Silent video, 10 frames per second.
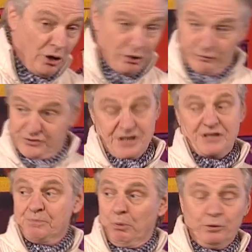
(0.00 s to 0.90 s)
are obviously
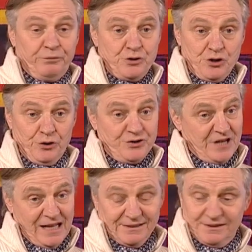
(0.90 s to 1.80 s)
spoilt for choice.
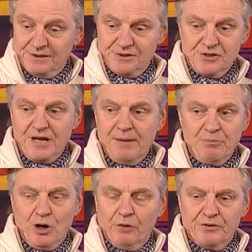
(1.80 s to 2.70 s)
Alison's named
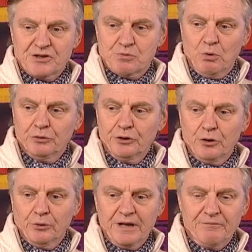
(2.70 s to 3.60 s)
the obvious one, you
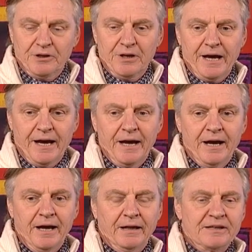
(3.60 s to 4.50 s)
know, and even
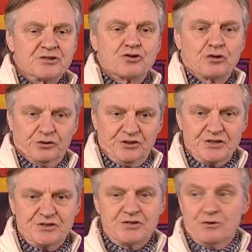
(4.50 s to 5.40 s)
Liz
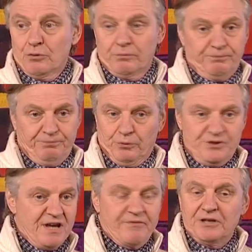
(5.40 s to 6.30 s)
Truss's, you know,
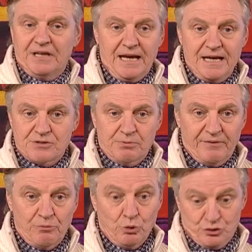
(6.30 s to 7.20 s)
47 days,
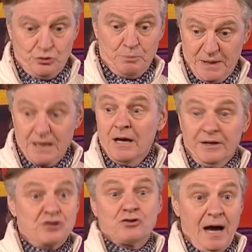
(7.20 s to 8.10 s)
whatever it was, could be
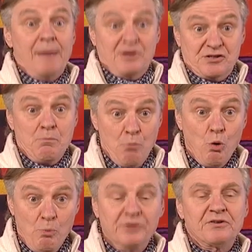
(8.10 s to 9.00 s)
described as a
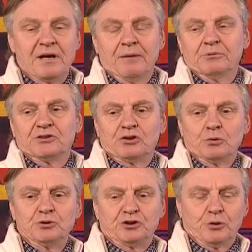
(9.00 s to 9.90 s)
moment. It was
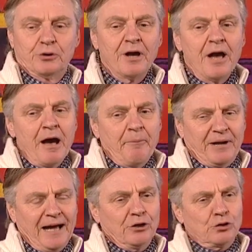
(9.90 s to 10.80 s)
so short. But
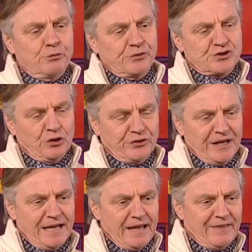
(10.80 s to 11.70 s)
I'm going to go for
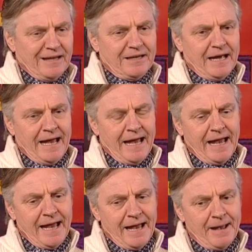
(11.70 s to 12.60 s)
something
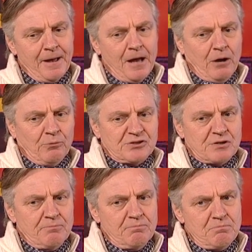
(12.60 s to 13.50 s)
that
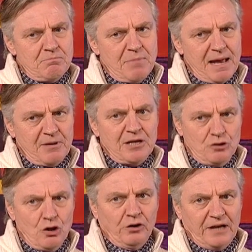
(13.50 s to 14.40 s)
was maybe
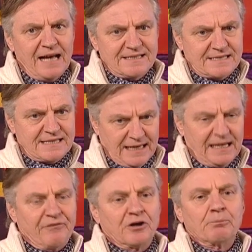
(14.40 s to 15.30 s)
not as
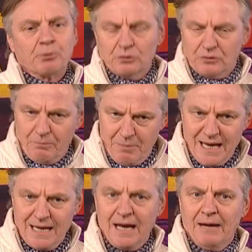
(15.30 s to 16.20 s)
significant, but to
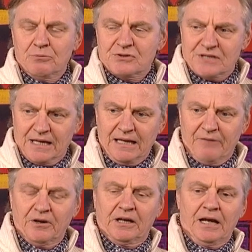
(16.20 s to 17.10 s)
me it was
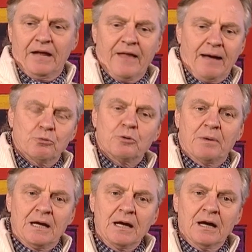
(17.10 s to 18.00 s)
significant, and that would
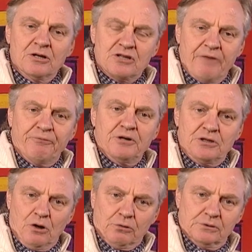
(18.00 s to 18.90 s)
be Geoffrey
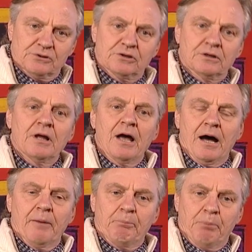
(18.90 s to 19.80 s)
Donaldson
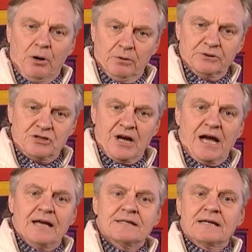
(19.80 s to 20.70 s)

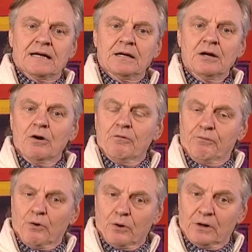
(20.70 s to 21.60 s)
apologising
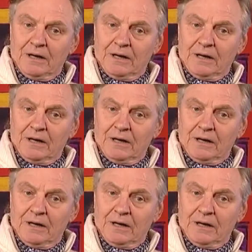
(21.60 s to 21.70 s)
for